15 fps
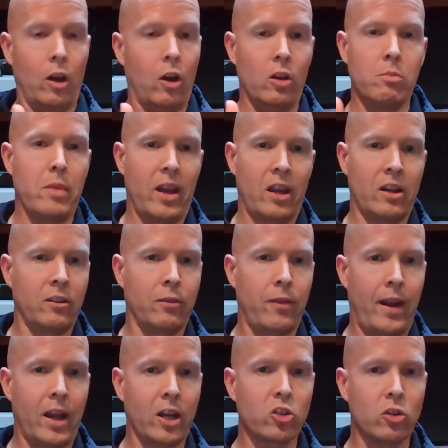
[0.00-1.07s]

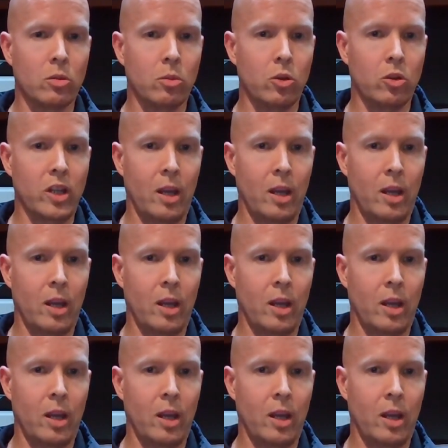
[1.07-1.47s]
unmanufacturable